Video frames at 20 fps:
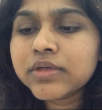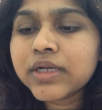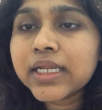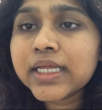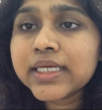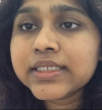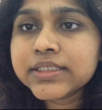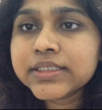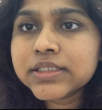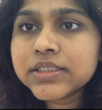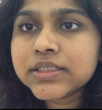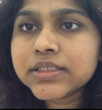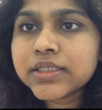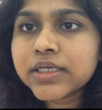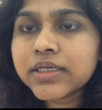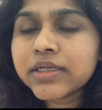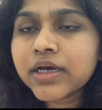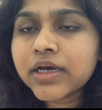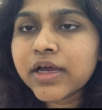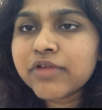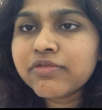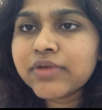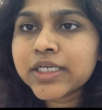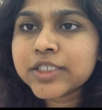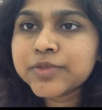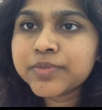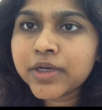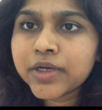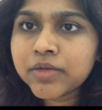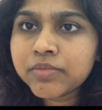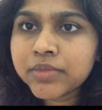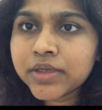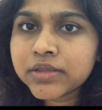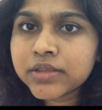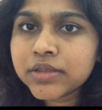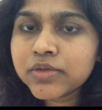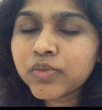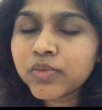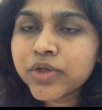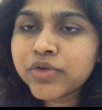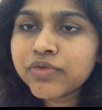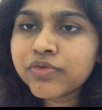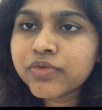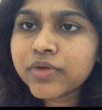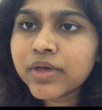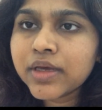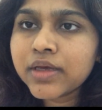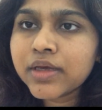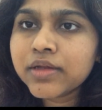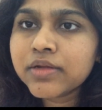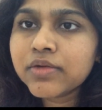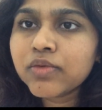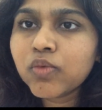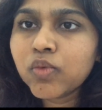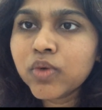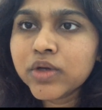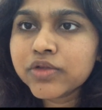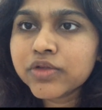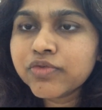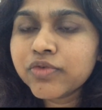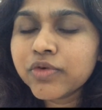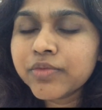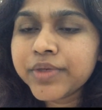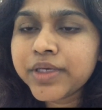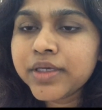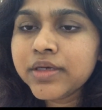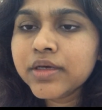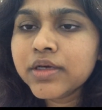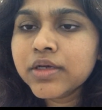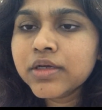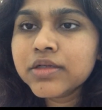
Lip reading: cleansers that I have experimented with and worked for me.